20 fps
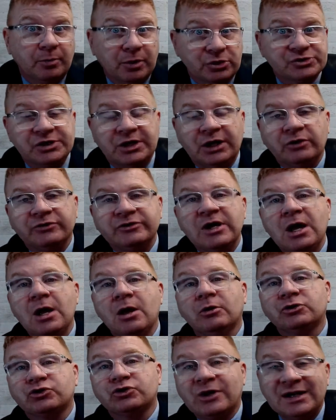personnel
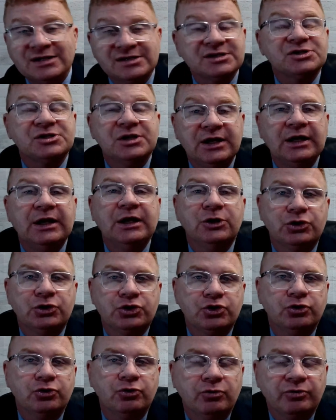transitioning
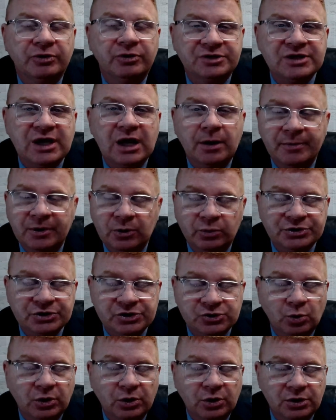into retirement, which
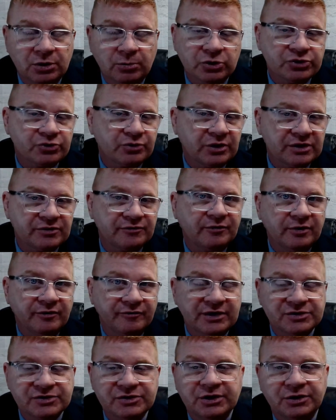is one of the most stressful
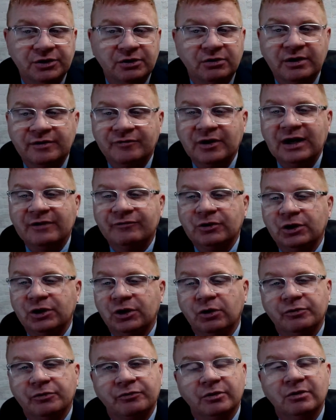events that you'll ever have to
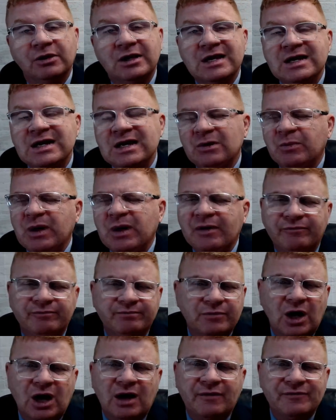go through. We have
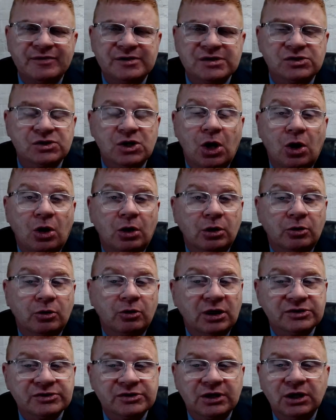offices all
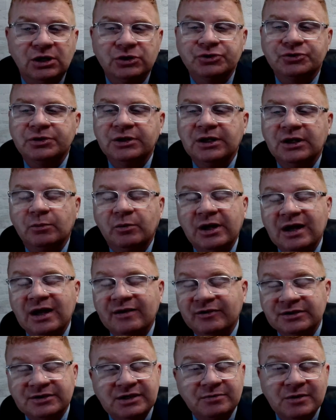across the country, and we
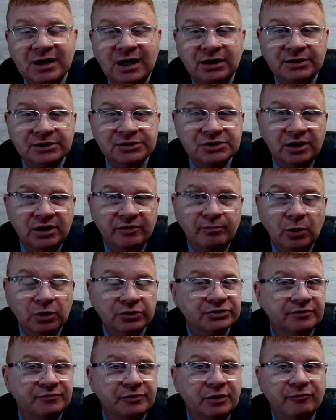have a deep knowledge of
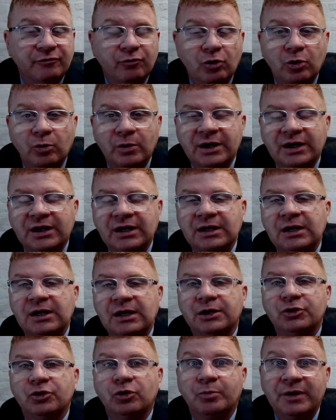most of your
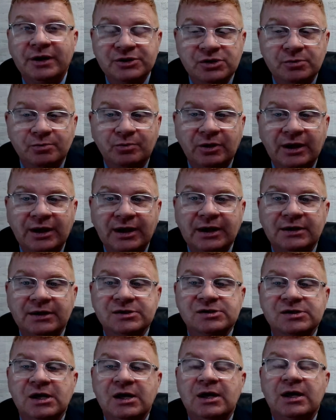401k and your pension
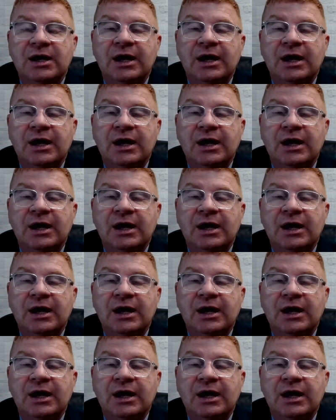plans